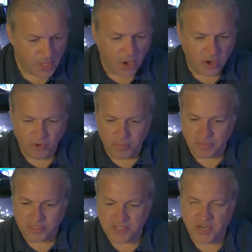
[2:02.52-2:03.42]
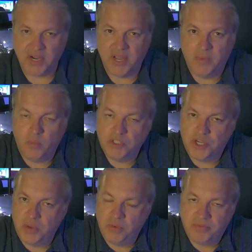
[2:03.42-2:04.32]
I remember sitting there
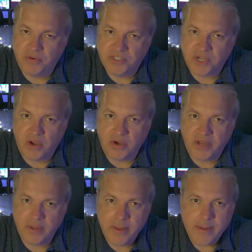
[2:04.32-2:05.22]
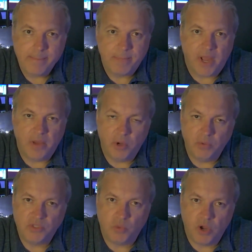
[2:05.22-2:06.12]
watching it with Chris Harding, who
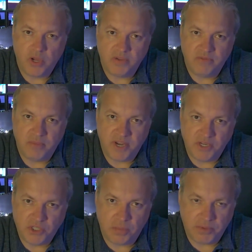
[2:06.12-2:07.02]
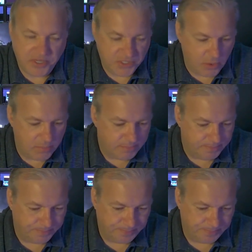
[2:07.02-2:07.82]
was working for me in the shop at the time.